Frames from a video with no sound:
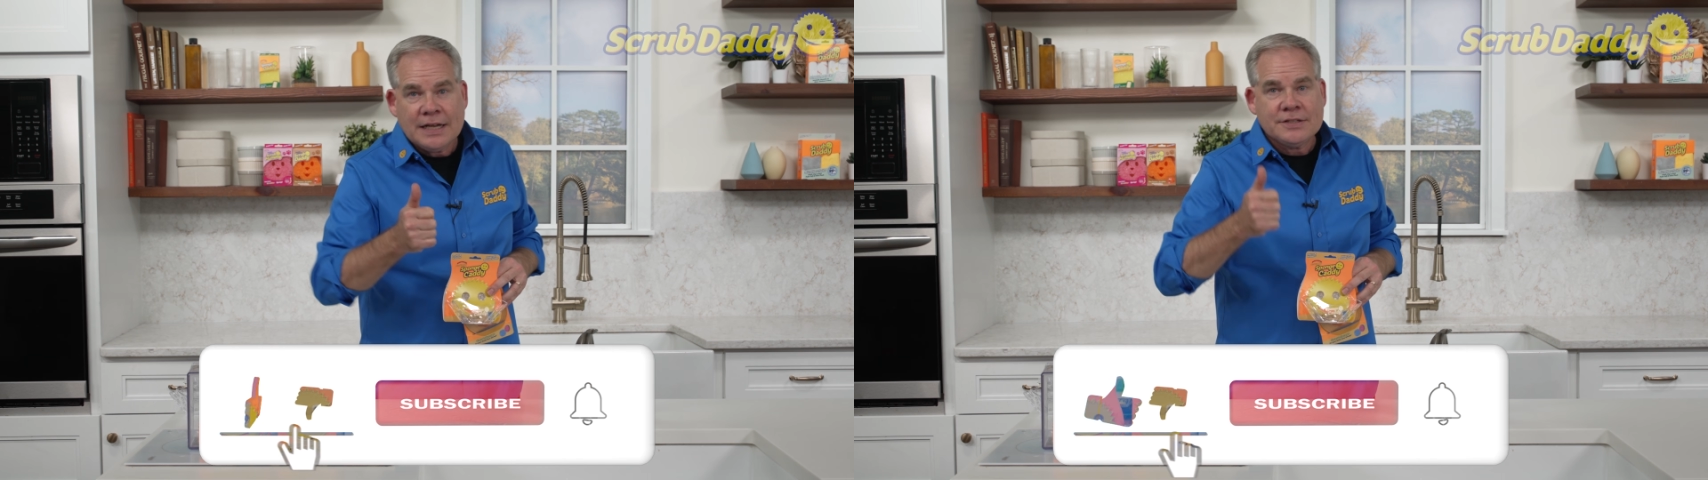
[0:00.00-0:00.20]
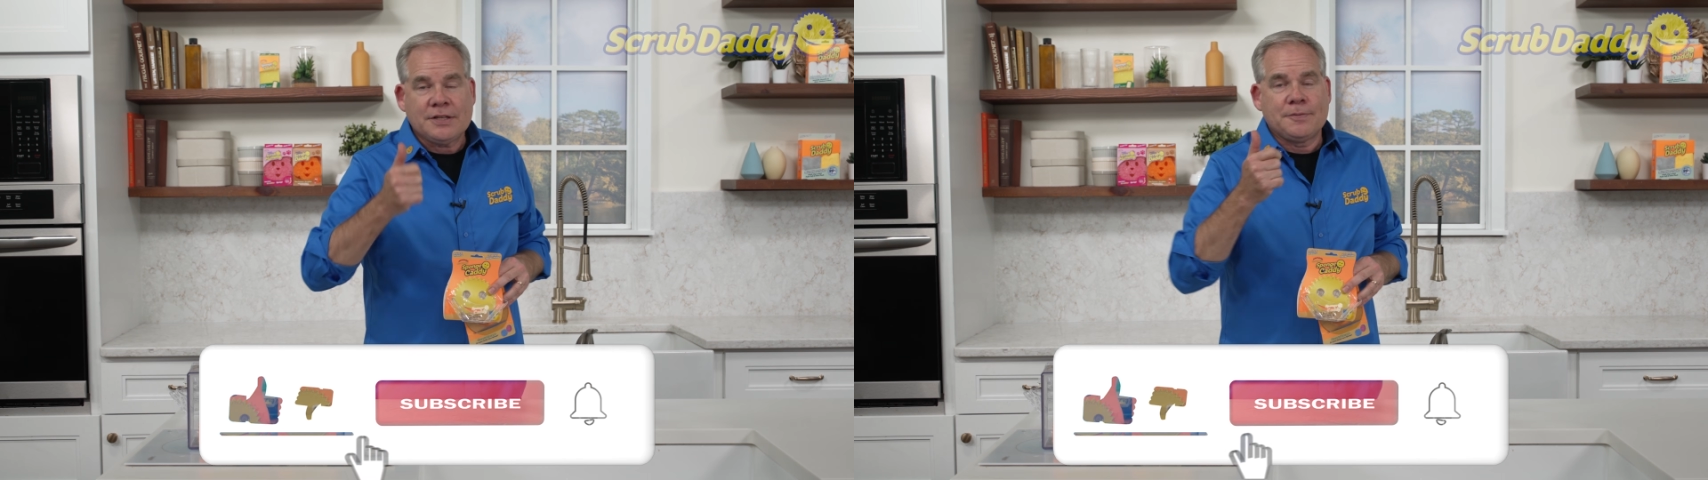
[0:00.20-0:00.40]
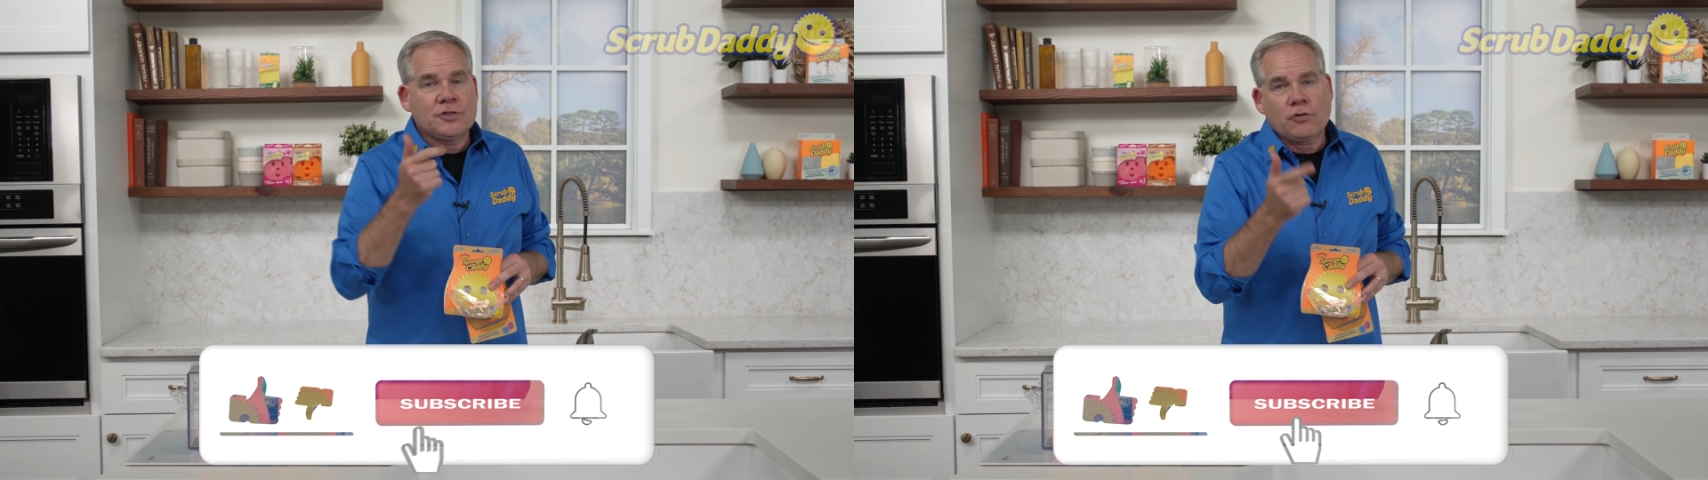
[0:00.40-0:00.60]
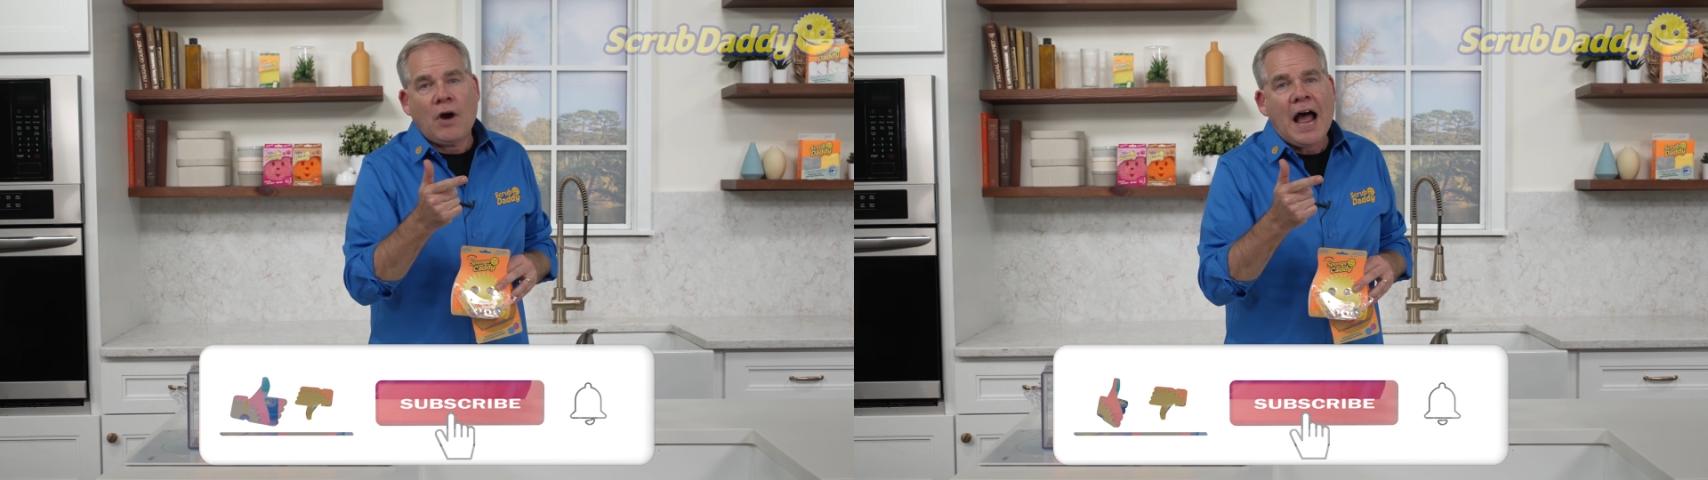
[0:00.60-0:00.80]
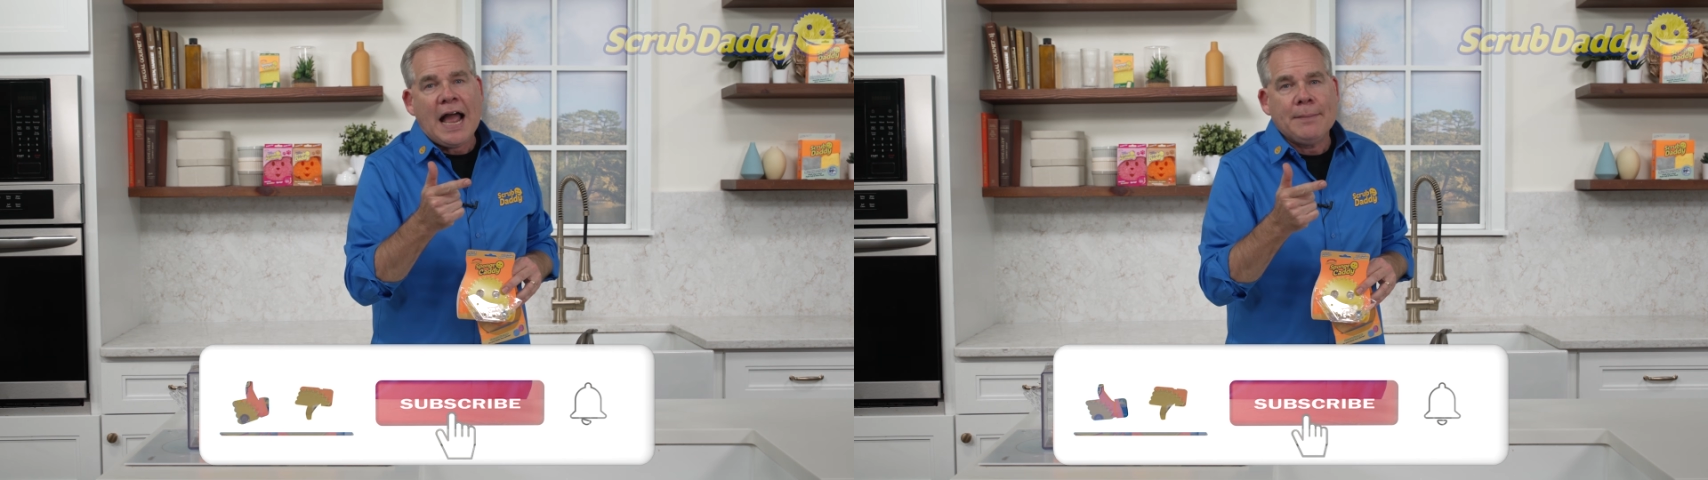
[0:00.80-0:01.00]

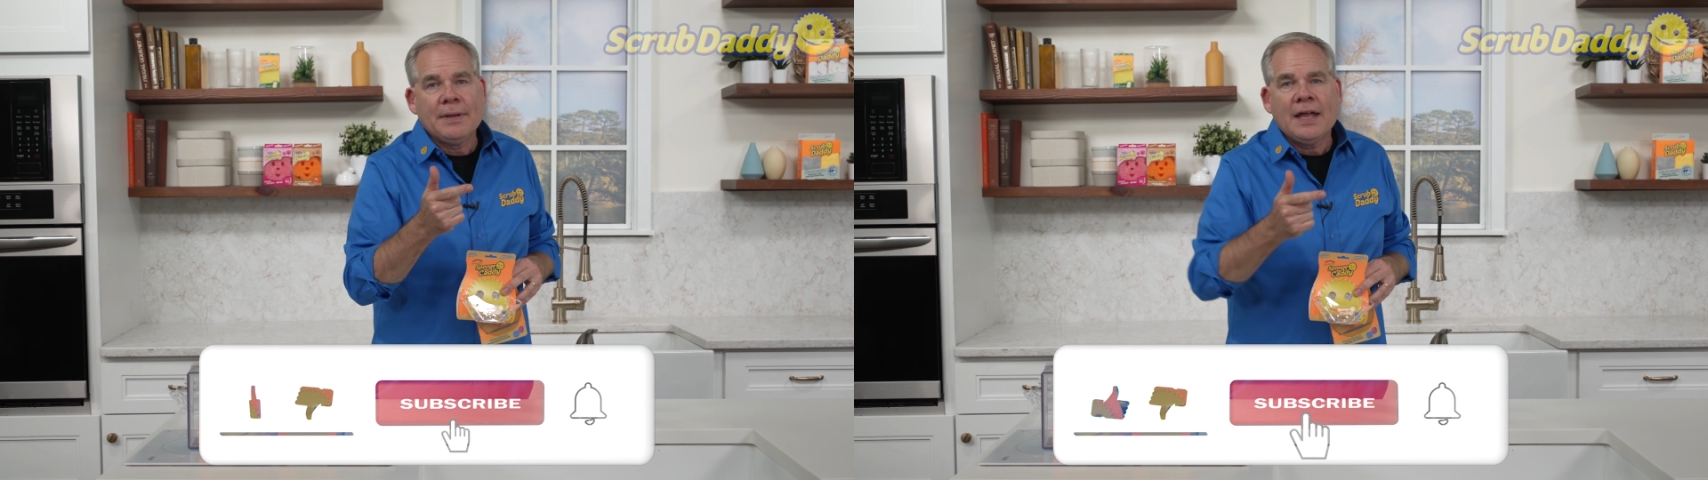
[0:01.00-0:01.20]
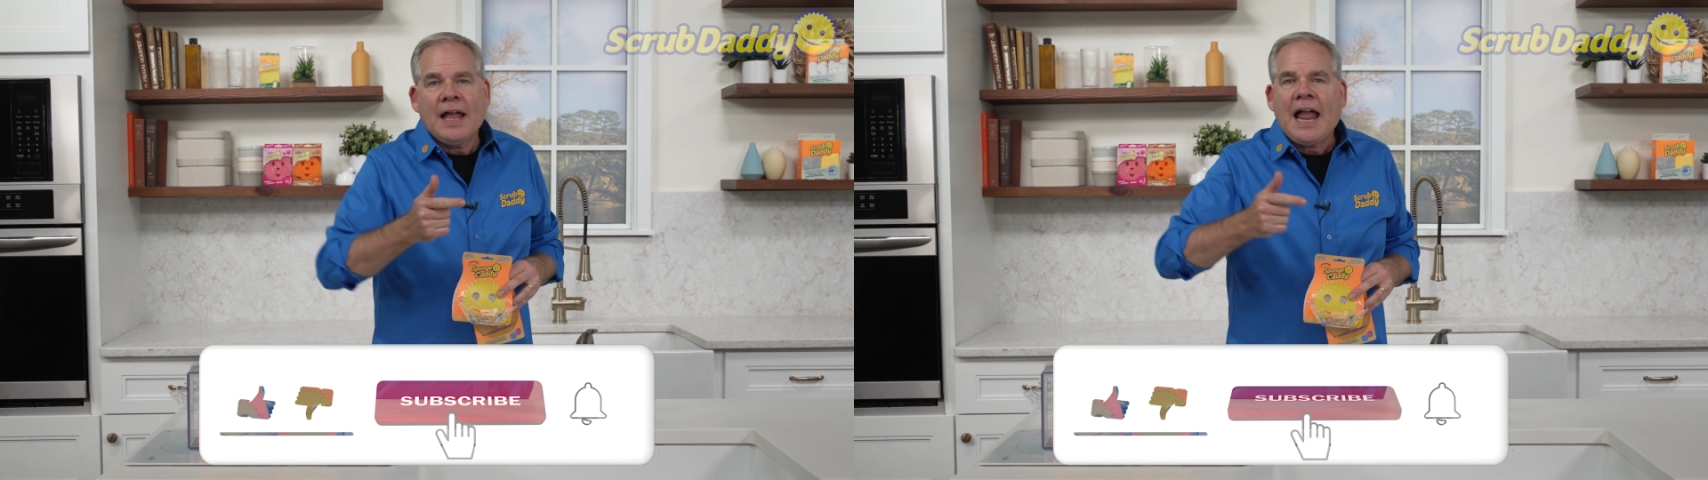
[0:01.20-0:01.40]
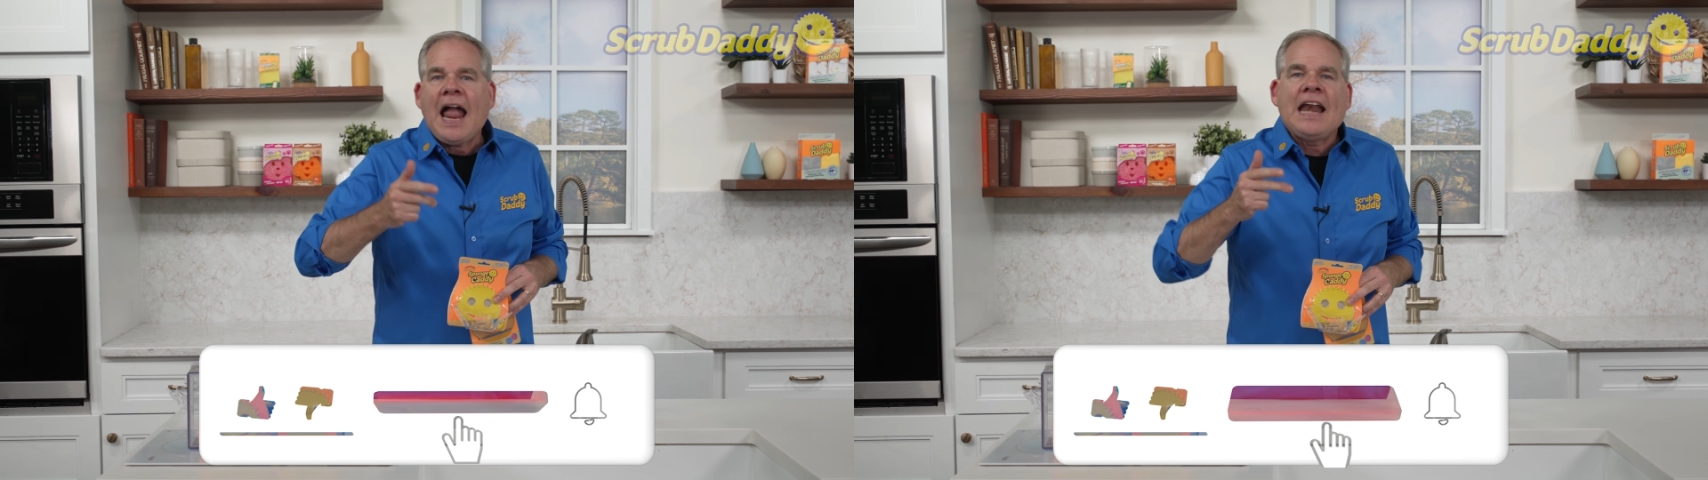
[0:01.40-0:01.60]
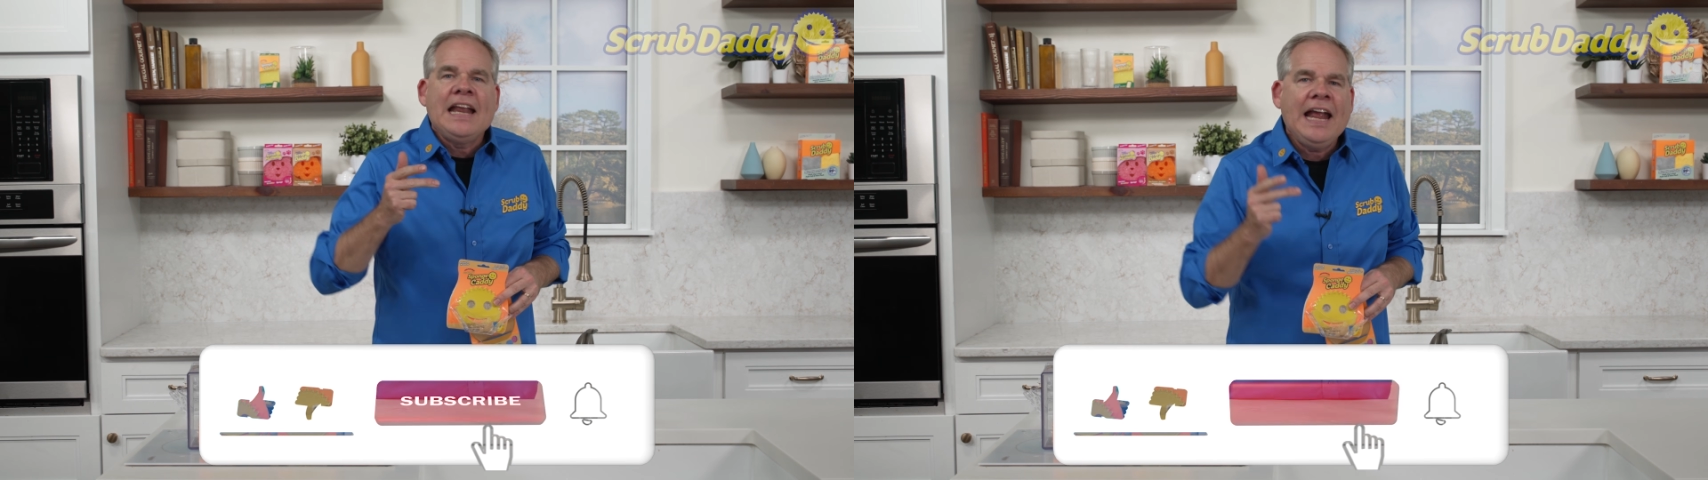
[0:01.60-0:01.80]
subscribe, and